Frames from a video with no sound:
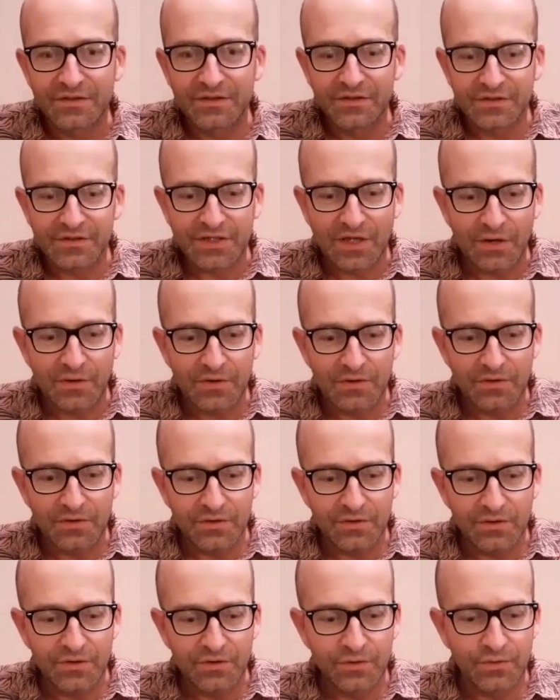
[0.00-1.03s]
So
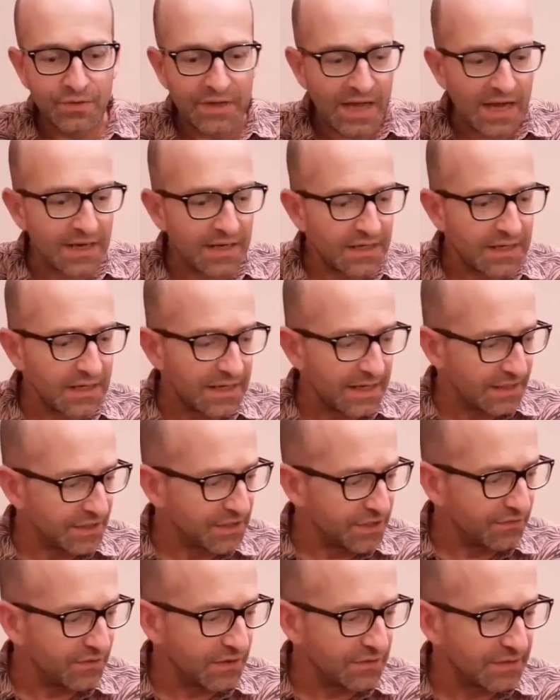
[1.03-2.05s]
you can collect
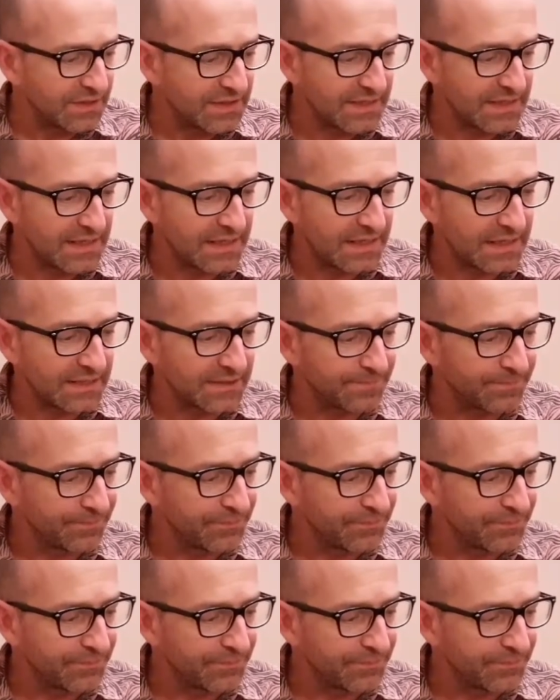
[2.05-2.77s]
your own seed.